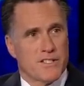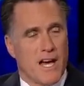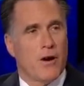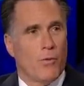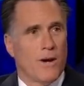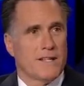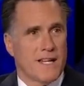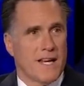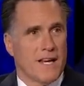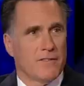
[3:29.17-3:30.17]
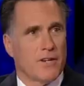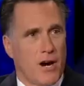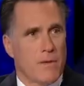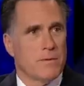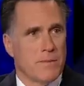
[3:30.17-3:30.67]
not want to have
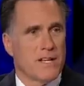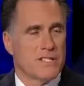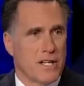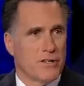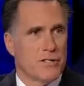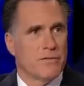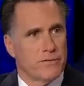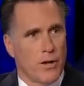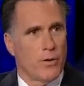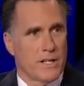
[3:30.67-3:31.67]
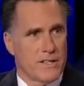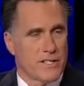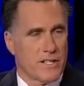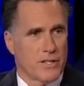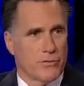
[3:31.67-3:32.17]
carbon-based energy flowing in
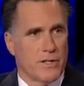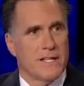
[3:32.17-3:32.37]
this country.